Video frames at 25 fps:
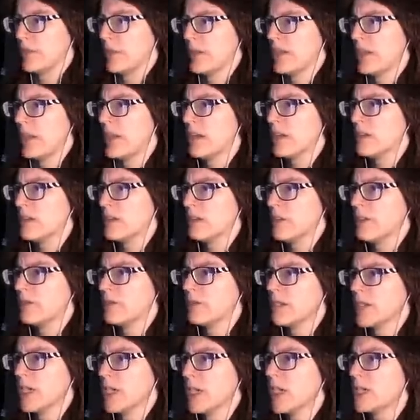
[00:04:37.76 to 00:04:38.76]
I kind of have
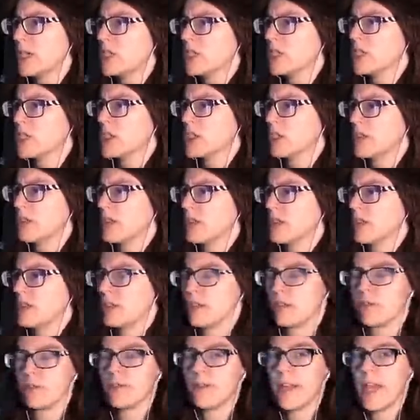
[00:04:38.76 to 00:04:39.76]
a hunch that
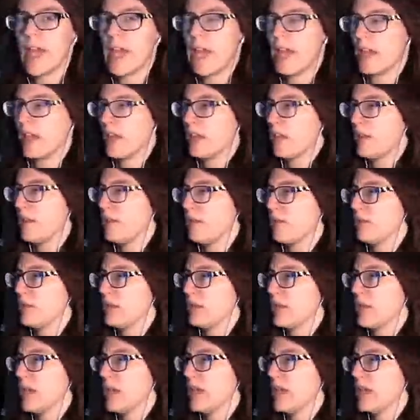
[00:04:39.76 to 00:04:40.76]
this fan will
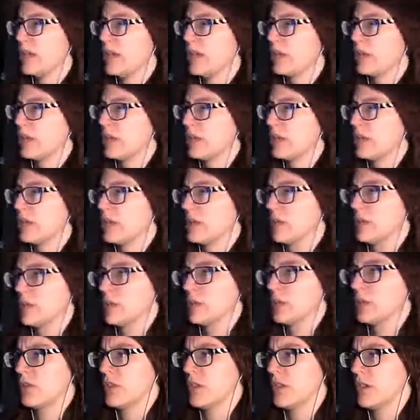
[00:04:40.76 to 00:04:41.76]
take us to a
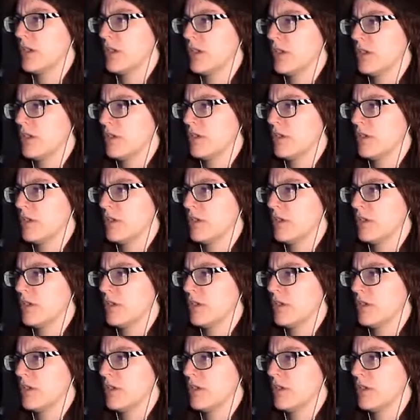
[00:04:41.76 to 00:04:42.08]
star,